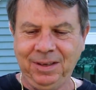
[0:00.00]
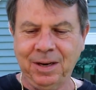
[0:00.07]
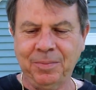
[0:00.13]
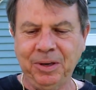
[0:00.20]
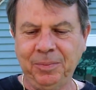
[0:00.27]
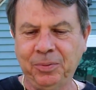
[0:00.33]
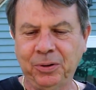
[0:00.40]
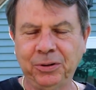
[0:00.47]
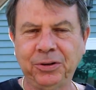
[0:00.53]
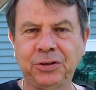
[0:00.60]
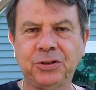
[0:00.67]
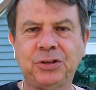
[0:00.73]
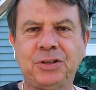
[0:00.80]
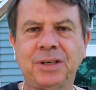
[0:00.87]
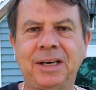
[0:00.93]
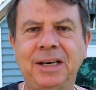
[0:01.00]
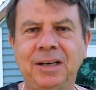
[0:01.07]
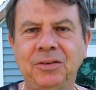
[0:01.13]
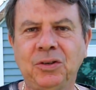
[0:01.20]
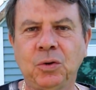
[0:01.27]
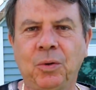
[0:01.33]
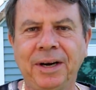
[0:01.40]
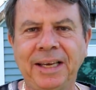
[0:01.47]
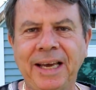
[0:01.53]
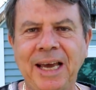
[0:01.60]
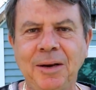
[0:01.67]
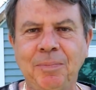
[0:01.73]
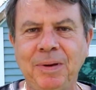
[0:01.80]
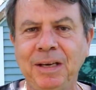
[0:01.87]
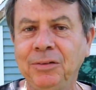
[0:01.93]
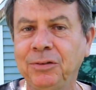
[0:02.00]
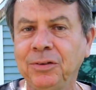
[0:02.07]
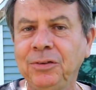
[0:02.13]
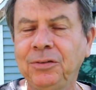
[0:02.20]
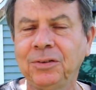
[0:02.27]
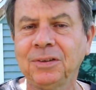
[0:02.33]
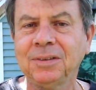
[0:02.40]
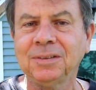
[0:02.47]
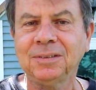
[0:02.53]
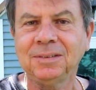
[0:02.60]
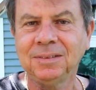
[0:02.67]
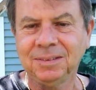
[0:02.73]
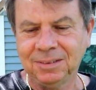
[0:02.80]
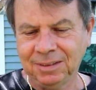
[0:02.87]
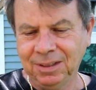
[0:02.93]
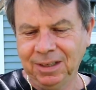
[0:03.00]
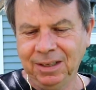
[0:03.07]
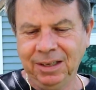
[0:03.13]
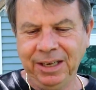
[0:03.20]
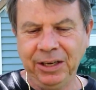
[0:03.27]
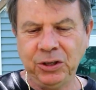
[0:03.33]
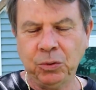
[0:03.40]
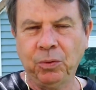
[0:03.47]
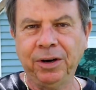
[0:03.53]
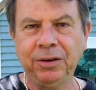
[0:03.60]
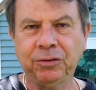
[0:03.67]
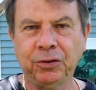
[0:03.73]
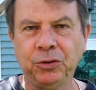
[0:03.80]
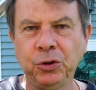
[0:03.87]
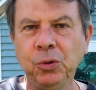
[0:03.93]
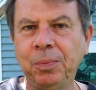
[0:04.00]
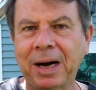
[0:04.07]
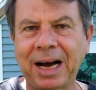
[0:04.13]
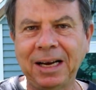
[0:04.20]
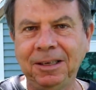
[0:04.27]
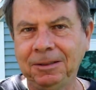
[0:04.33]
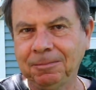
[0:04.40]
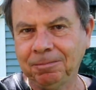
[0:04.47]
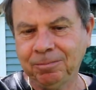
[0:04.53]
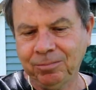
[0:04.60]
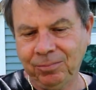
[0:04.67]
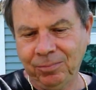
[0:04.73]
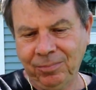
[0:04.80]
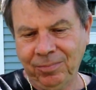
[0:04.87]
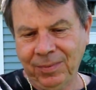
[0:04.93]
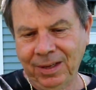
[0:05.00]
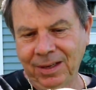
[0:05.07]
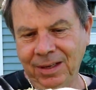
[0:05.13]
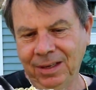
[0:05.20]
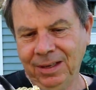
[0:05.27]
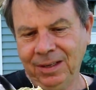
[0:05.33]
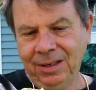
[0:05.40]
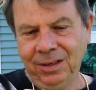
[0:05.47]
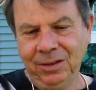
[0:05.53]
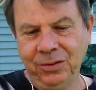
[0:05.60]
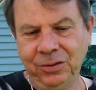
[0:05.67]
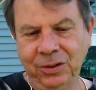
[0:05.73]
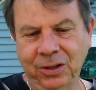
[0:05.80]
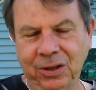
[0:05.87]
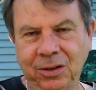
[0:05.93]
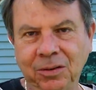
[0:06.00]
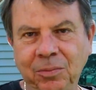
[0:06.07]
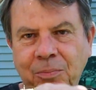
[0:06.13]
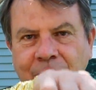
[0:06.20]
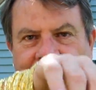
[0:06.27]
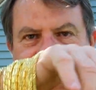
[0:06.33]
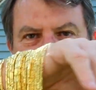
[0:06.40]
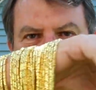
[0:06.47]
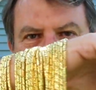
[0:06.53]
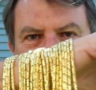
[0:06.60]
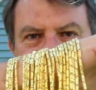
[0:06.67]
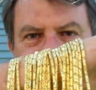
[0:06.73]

company purchased 28 pieces. Each one is a 2 baht. So pretty nice